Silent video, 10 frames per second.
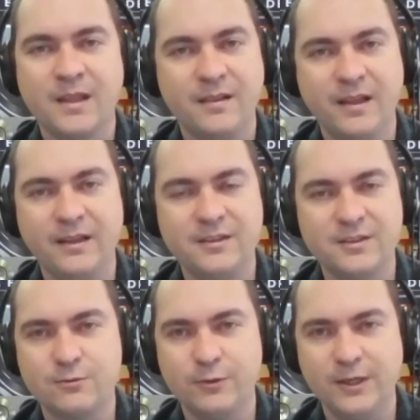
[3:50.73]
they
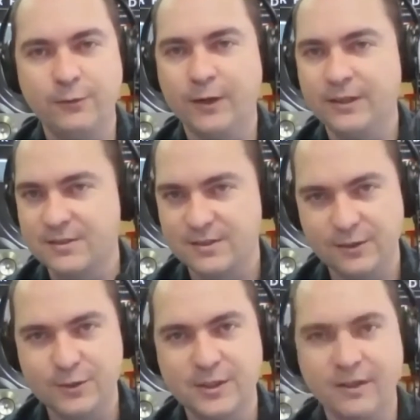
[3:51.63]
just really want a
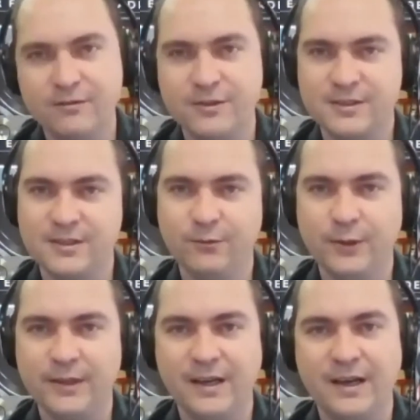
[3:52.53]
solution that fits in with
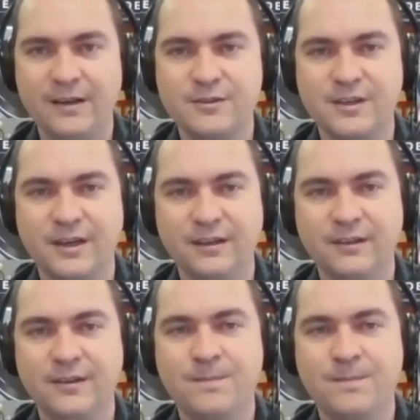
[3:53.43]
their lifestyle.